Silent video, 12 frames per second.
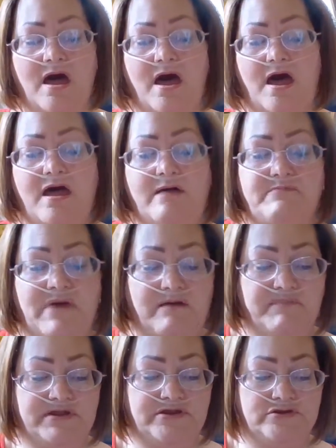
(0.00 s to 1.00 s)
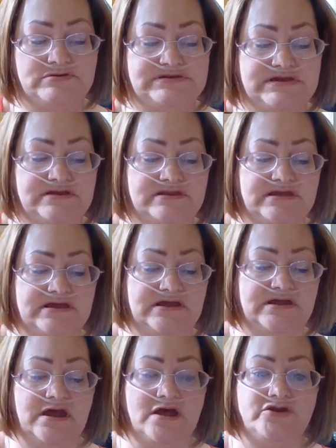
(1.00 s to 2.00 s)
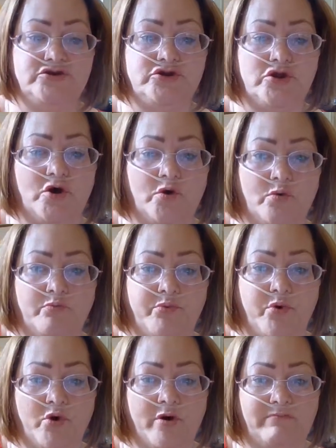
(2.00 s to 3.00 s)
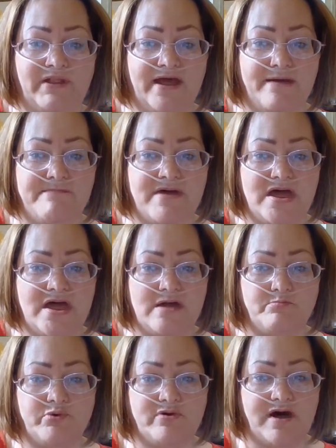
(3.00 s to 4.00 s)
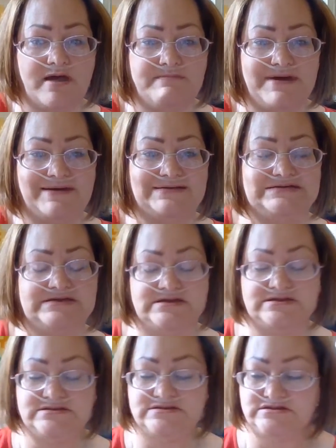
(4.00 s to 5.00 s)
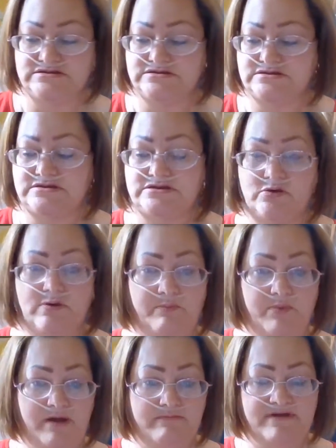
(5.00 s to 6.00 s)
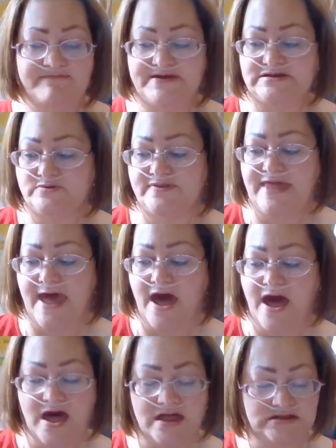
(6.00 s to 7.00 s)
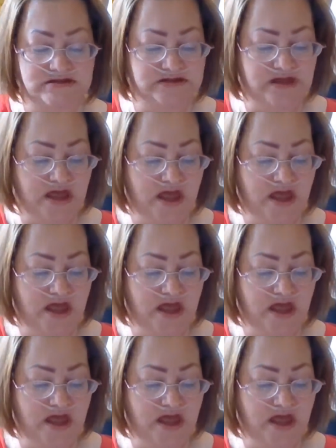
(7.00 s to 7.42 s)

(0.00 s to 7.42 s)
I've been using the No Problem Prime Essence. So I primed my face with that.